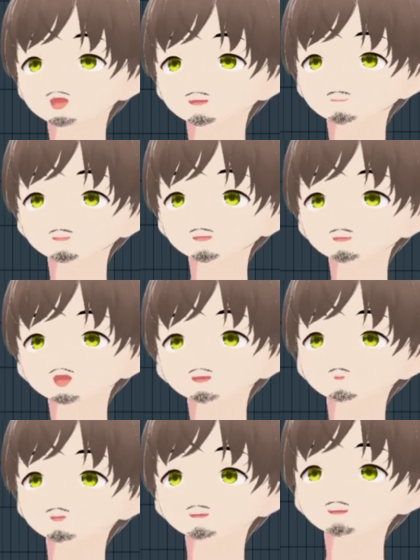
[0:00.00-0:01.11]
If you don't know how to do
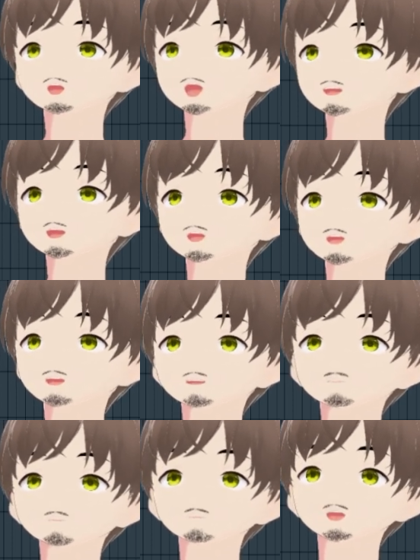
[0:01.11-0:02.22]
that, double click it,
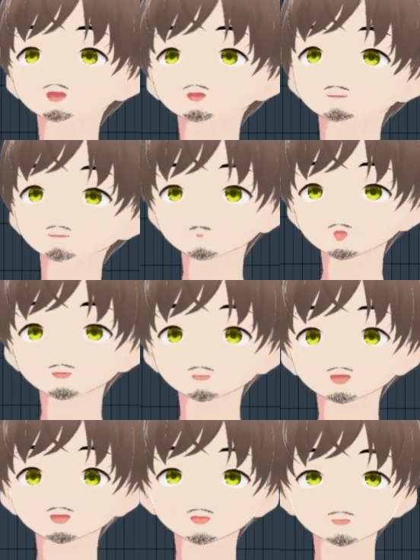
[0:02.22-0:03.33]
drag this to 1 right
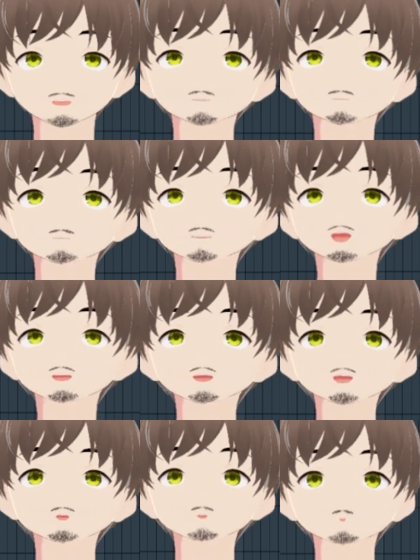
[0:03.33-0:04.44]
here. Then after
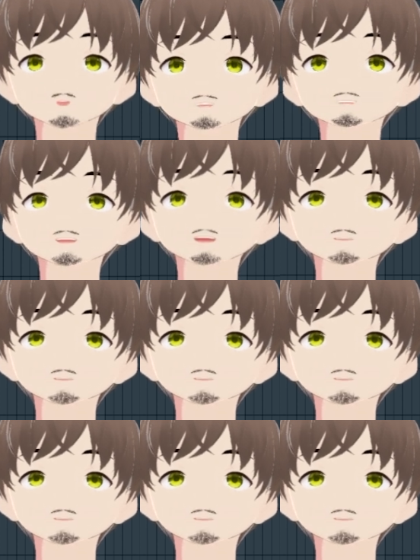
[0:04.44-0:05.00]
you do that,